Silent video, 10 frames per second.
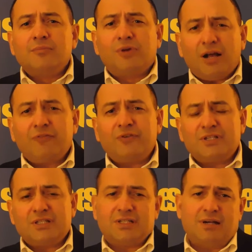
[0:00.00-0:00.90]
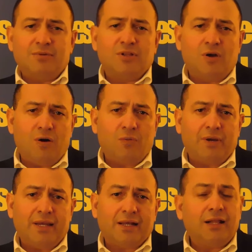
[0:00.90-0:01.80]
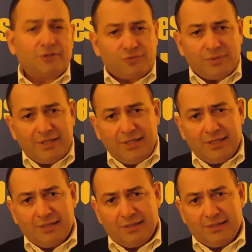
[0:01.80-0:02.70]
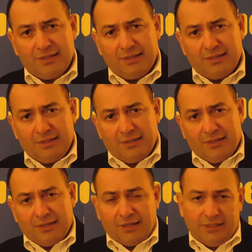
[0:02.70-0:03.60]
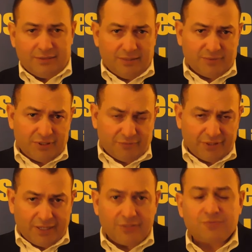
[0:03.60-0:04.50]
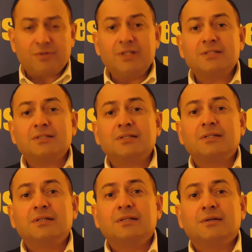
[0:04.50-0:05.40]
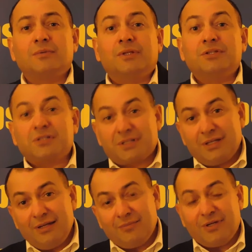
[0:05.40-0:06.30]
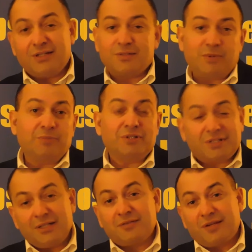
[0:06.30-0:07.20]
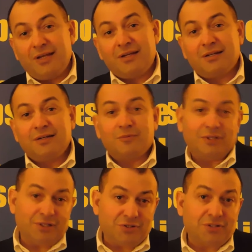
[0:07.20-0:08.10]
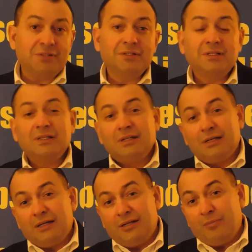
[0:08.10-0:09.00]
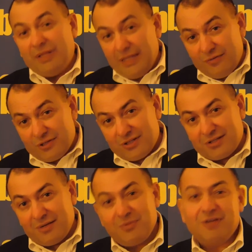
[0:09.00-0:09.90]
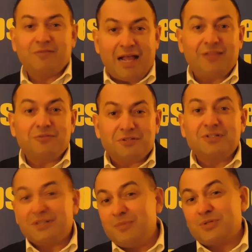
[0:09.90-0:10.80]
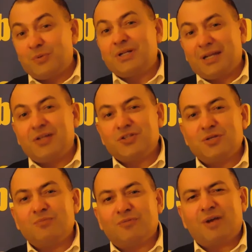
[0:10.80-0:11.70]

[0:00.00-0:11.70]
breakfast has come a long way culturally, in terms of different countries, religiously, because people still take religion, their belief system, their values in terms of what they consume for